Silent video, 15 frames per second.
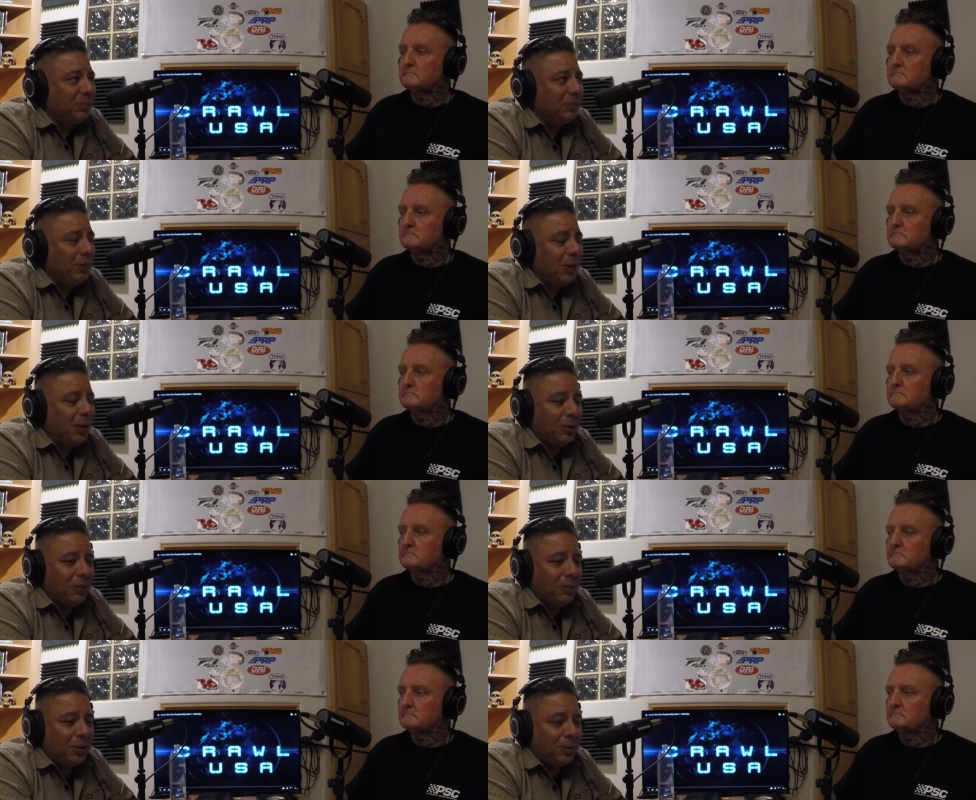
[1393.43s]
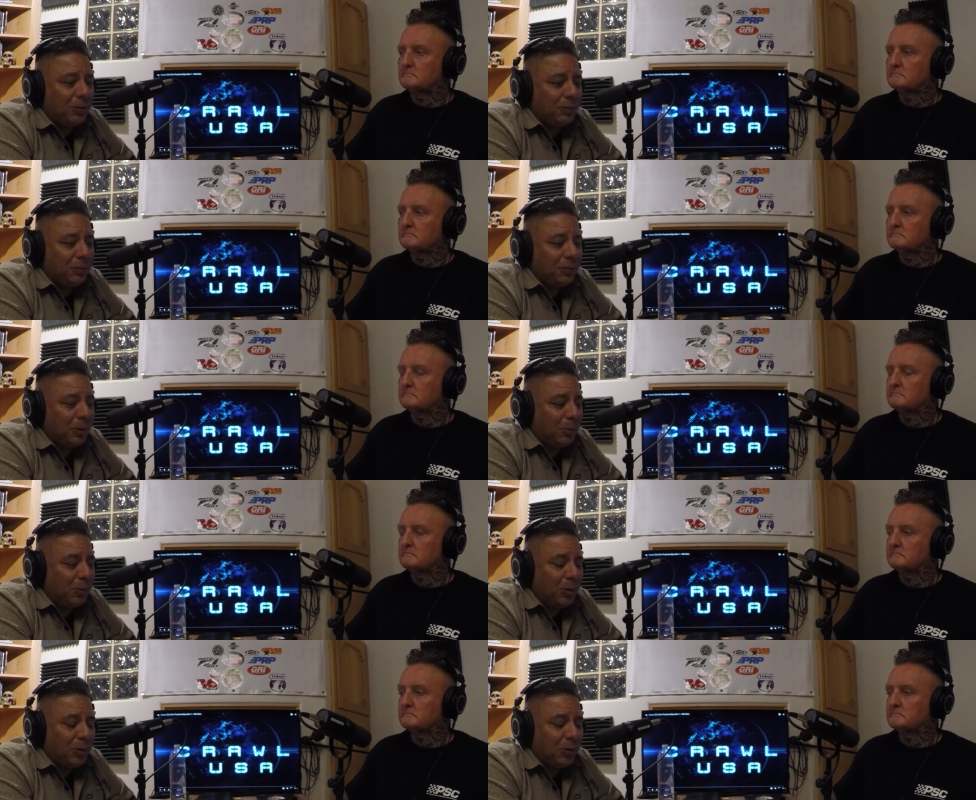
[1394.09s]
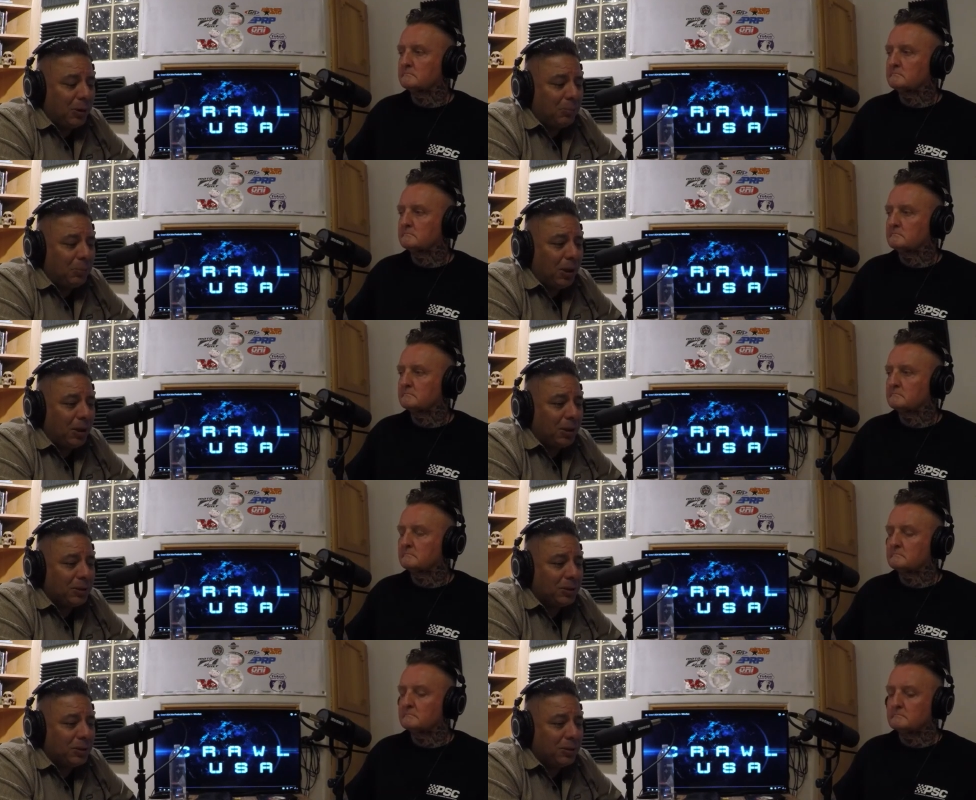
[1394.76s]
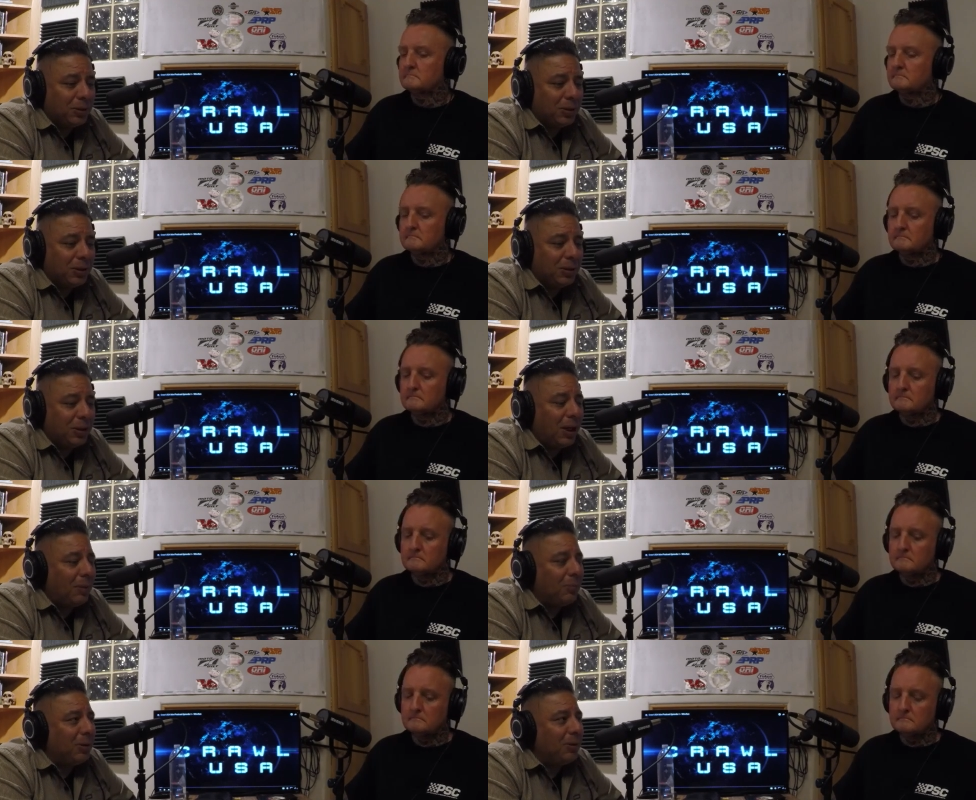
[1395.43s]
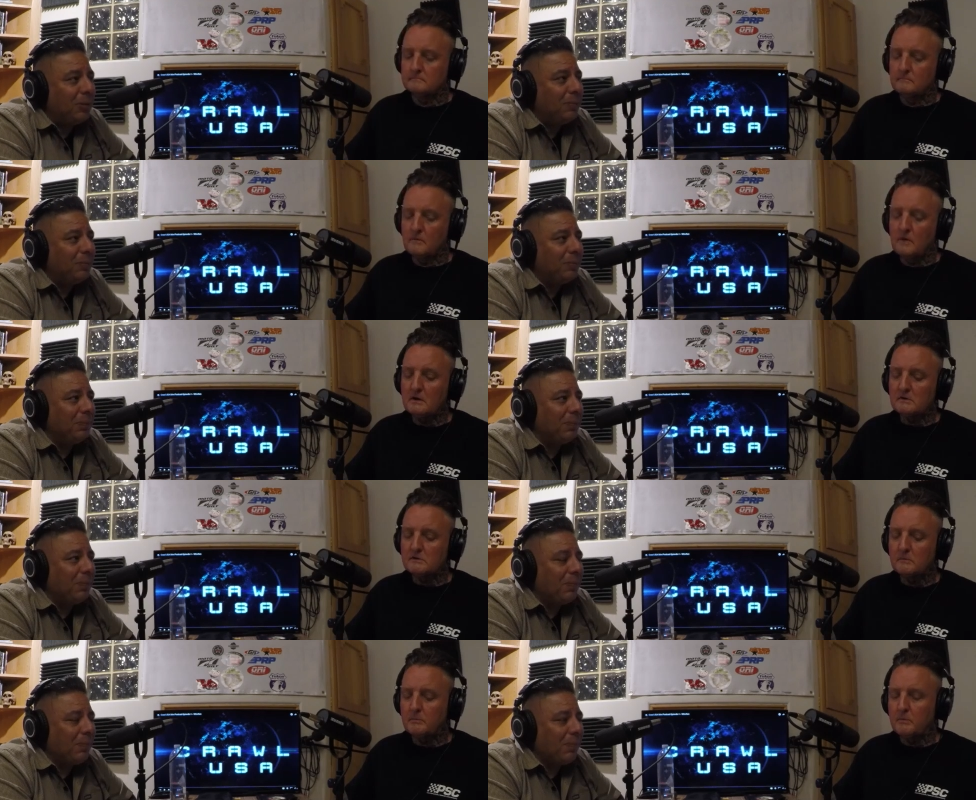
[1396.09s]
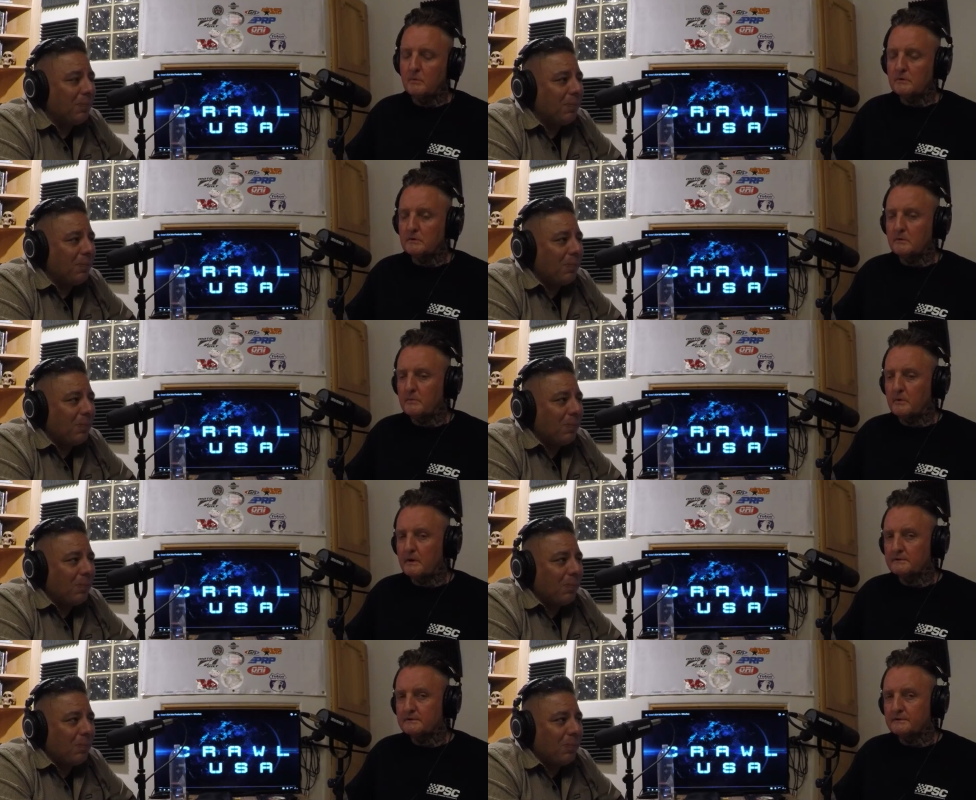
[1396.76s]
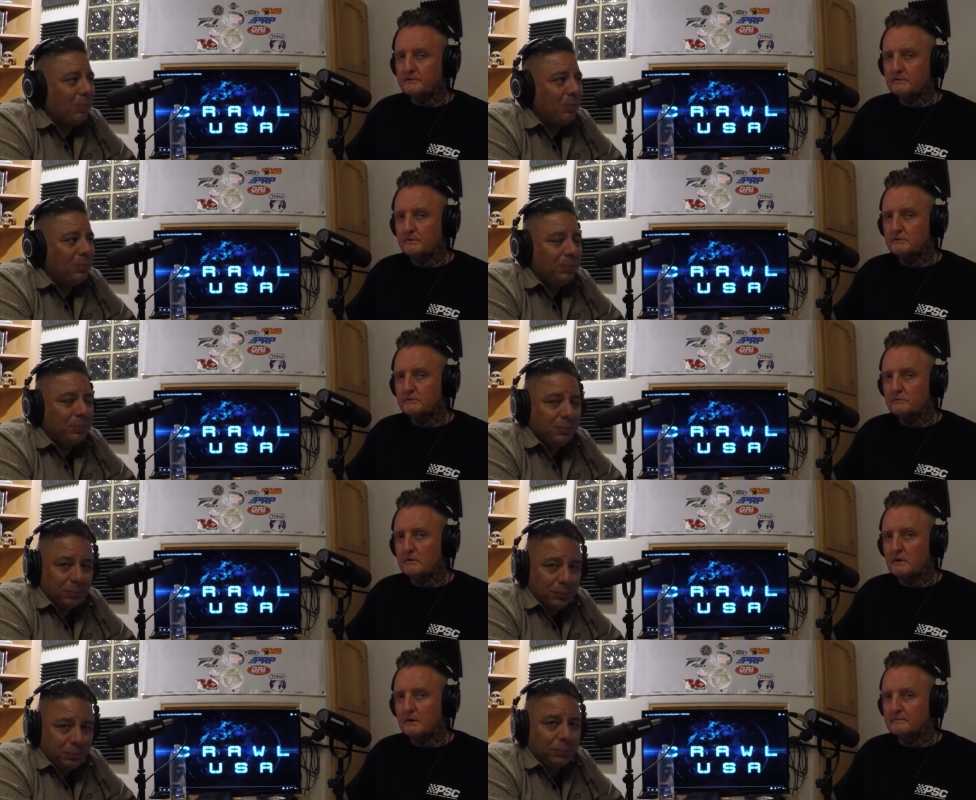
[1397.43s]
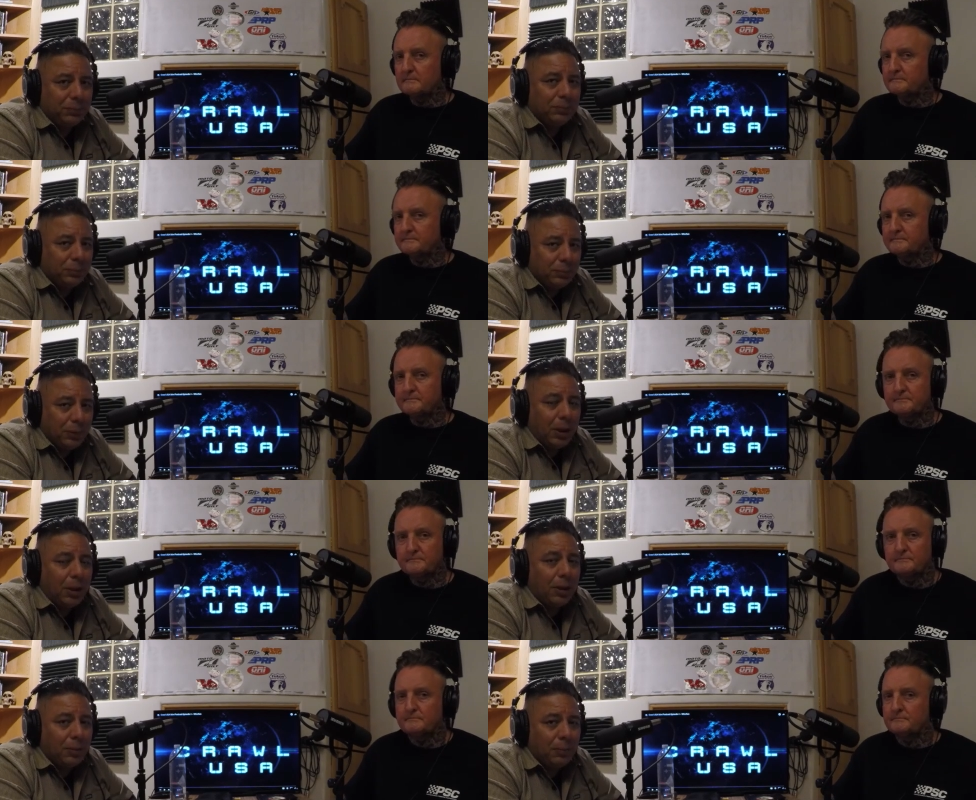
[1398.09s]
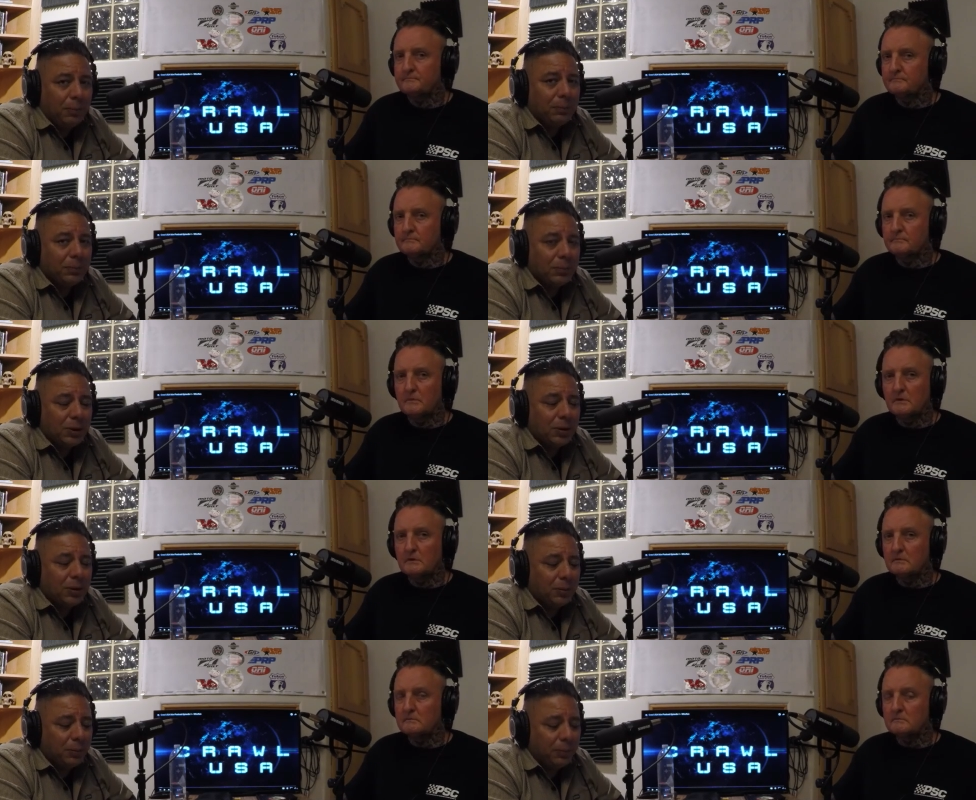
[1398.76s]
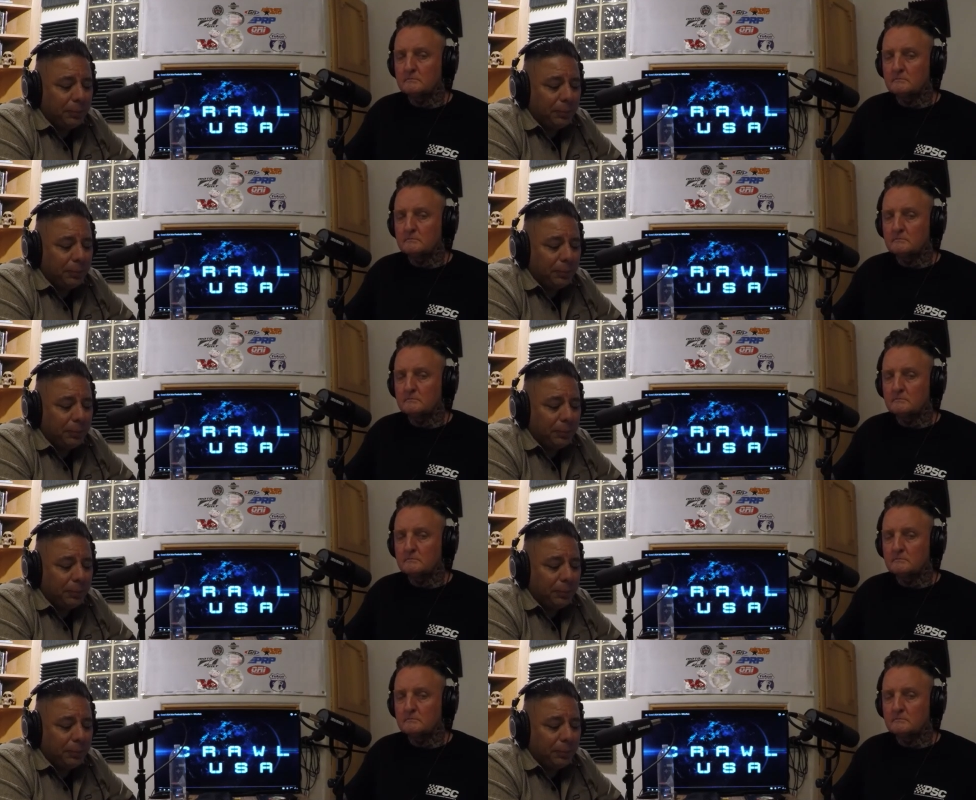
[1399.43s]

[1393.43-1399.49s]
Speaker 1: you know, they're they're both great products, so it can happen.
Speaker 2: Yeah, support the brands that treat you right. Yeah. So. Yeah.